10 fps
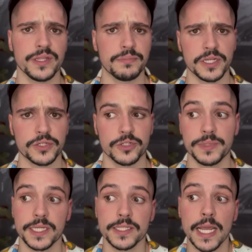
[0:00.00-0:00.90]
the pictures
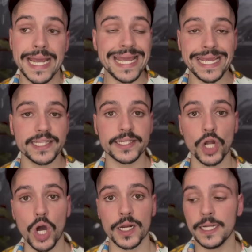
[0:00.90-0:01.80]
because it's
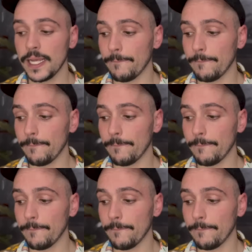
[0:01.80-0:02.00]
not